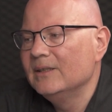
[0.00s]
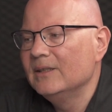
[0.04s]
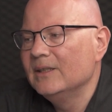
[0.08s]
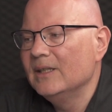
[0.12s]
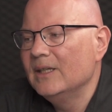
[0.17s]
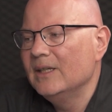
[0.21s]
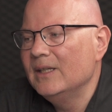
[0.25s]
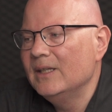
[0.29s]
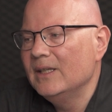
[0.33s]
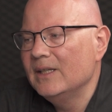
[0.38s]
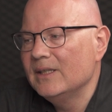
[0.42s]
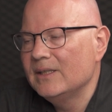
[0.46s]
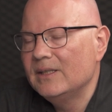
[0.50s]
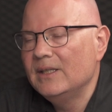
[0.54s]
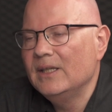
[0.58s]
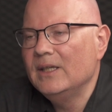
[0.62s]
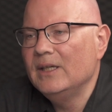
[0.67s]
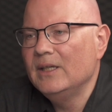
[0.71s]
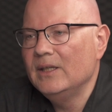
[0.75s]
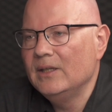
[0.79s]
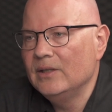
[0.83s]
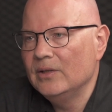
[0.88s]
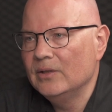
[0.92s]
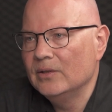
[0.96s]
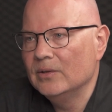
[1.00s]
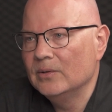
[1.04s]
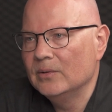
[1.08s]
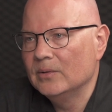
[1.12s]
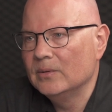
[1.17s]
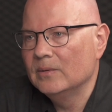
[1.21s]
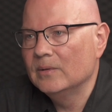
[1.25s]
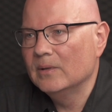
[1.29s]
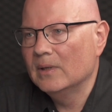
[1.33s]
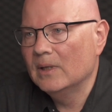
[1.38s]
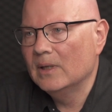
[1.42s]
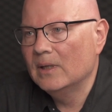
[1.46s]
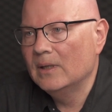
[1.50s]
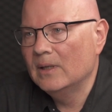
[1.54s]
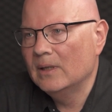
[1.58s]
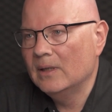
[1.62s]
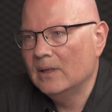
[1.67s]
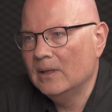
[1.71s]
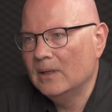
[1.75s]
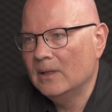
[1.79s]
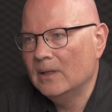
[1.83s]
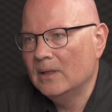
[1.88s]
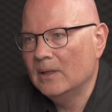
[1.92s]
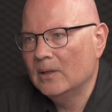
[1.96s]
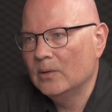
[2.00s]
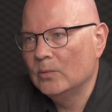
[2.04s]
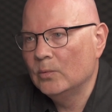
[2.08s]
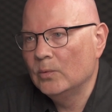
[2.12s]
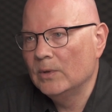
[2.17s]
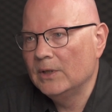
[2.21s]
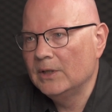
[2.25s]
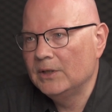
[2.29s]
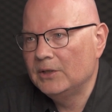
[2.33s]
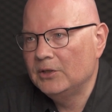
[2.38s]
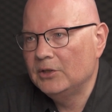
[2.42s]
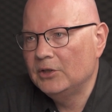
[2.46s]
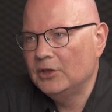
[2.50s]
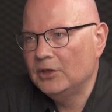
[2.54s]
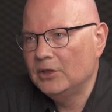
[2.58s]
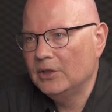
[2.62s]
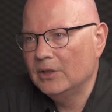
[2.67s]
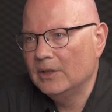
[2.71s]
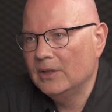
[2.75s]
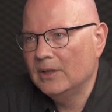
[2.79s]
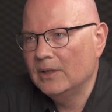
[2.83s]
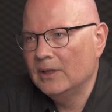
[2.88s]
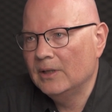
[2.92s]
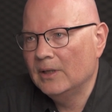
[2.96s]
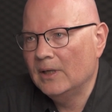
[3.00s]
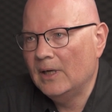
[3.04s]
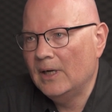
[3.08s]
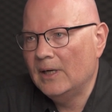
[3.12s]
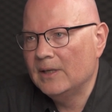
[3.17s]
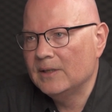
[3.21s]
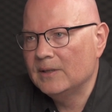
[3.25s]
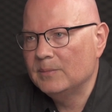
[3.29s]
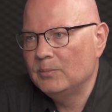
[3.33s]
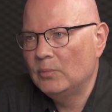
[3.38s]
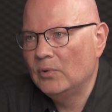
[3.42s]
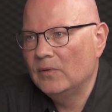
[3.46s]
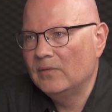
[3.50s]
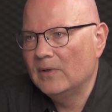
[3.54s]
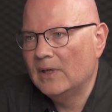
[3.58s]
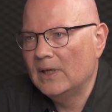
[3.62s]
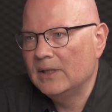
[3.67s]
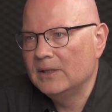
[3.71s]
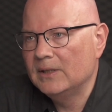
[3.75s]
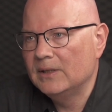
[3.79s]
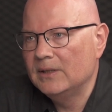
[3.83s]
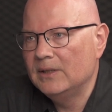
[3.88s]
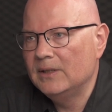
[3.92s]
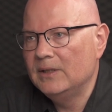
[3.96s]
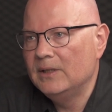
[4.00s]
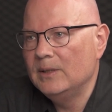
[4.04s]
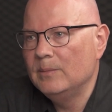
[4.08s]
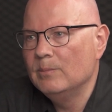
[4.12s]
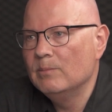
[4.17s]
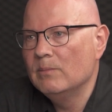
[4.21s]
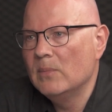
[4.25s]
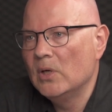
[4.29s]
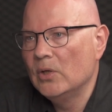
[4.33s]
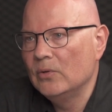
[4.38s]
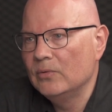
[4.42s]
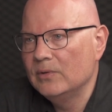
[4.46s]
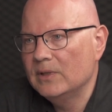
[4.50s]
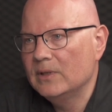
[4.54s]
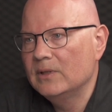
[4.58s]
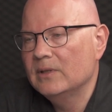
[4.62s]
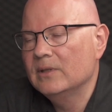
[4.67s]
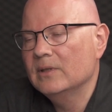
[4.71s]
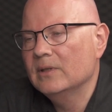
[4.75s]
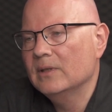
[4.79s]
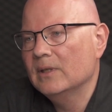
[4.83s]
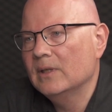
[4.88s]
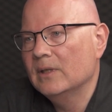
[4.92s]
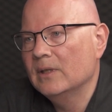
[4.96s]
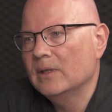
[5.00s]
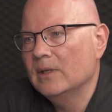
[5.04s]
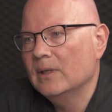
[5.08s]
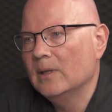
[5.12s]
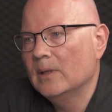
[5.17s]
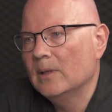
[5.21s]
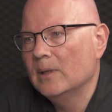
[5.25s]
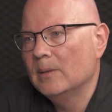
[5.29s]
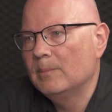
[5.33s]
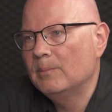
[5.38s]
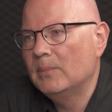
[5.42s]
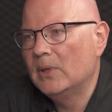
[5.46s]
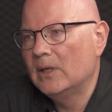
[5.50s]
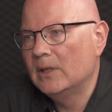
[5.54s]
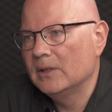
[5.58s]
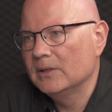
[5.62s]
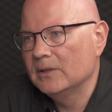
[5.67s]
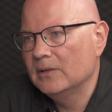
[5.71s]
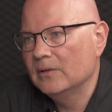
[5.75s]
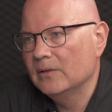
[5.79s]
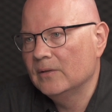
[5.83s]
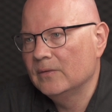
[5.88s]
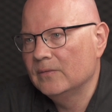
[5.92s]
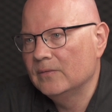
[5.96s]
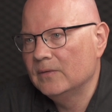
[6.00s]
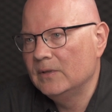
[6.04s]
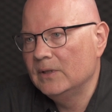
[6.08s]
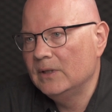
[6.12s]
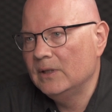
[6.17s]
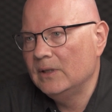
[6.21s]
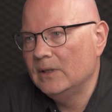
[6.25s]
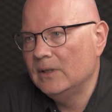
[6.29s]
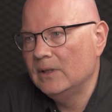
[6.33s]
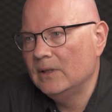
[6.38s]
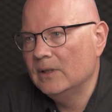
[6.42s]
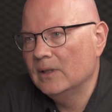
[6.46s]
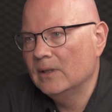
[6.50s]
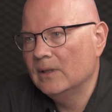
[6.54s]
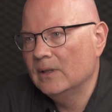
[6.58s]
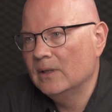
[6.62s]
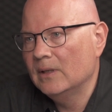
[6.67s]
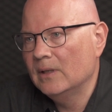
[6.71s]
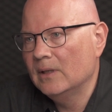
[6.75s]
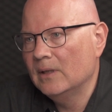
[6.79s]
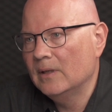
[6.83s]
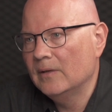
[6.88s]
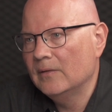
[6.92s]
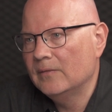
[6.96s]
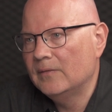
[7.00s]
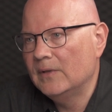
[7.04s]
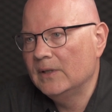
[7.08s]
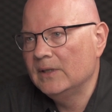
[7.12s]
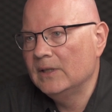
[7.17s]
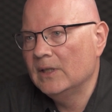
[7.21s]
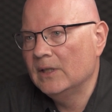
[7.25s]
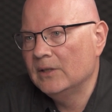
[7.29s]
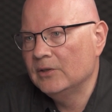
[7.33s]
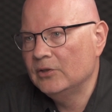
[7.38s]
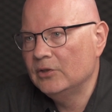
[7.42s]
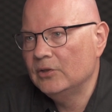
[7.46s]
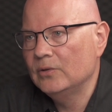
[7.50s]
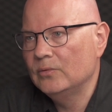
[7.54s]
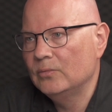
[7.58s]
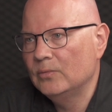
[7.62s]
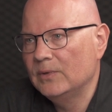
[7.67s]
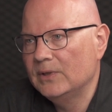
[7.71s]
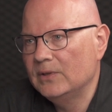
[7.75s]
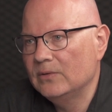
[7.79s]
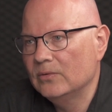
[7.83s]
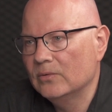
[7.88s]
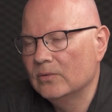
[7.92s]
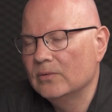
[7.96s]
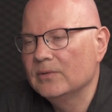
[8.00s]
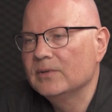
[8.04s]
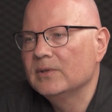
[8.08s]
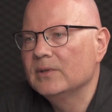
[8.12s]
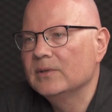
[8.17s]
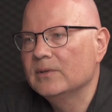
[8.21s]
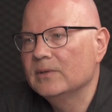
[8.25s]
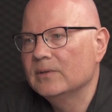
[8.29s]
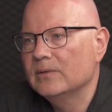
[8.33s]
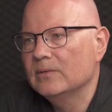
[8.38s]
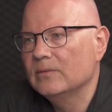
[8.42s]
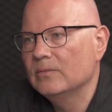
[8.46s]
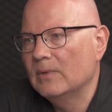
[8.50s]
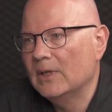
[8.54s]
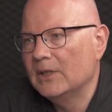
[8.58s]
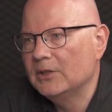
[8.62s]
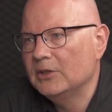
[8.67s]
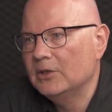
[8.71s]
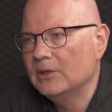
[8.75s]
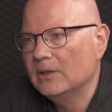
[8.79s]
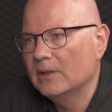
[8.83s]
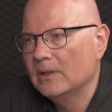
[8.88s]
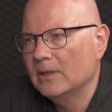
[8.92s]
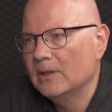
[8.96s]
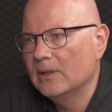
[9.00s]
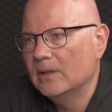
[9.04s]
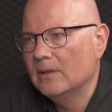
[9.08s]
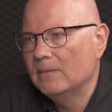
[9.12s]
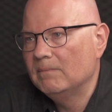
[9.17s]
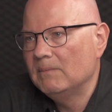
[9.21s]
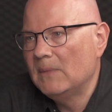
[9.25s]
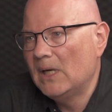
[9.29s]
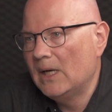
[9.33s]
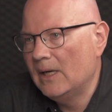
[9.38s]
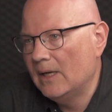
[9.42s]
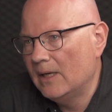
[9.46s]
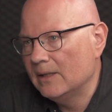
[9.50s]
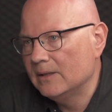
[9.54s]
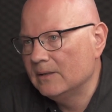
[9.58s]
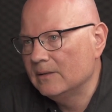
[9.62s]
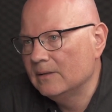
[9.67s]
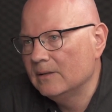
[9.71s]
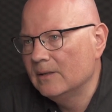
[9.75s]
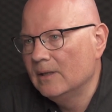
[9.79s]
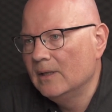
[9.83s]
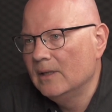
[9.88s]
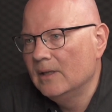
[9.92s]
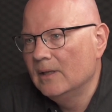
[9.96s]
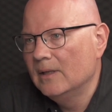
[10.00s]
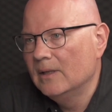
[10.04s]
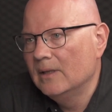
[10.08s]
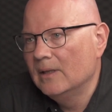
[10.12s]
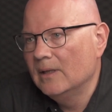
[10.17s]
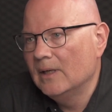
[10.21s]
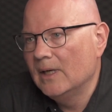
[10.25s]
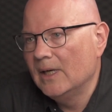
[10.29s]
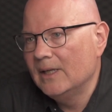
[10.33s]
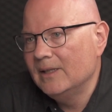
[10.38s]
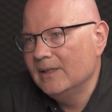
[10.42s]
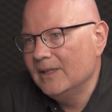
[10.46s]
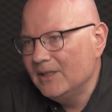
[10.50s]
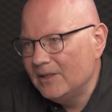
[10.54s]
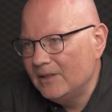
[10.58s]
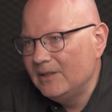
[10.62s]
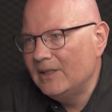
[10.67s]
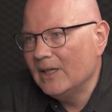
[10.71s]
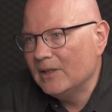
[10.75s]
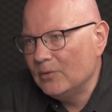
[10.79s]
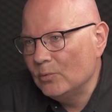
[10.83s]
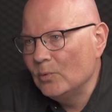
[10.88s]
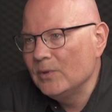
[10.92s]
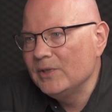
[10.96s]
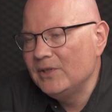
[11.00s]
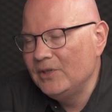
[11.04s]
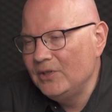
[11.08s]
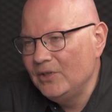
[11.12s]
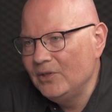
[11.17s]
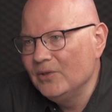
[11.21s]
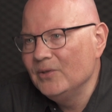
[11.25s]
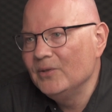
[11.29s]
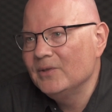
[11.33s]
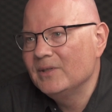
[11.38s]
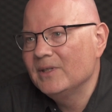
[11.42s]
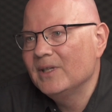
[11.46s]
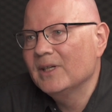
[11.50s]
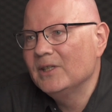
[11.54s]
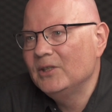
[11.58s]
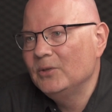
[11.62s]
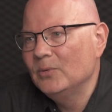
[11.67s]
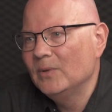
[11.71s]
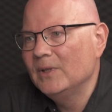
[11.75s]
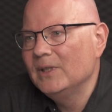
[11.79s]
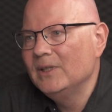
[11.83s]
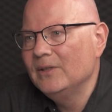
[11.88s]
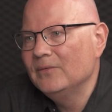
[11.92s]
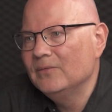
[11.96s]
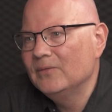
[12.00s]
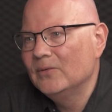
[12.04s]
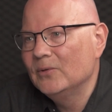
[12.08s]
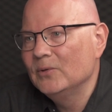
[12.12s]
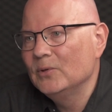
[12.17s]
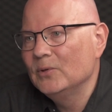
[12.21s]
it is the EU which has provided the most part of the financial resources Russia had. And that was used actually for